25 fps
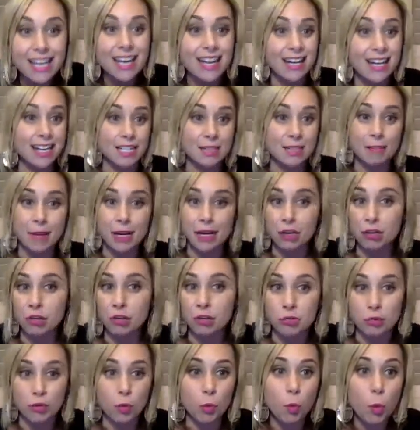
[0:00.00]
because my
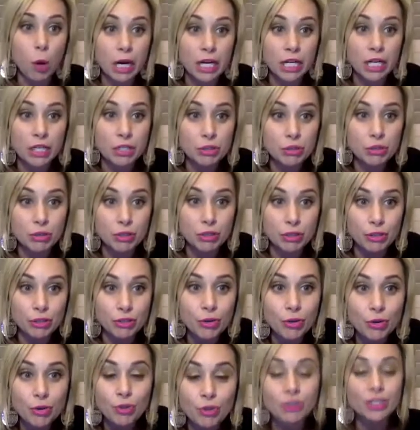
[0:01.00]
girls were 1 and 2 years
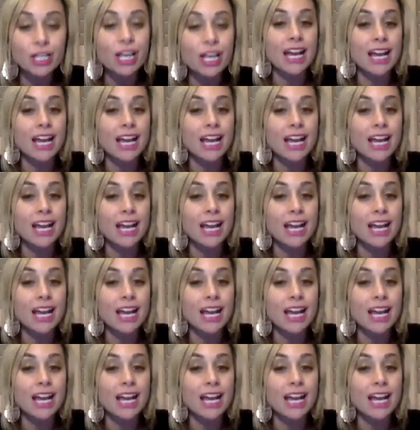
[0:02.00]
old,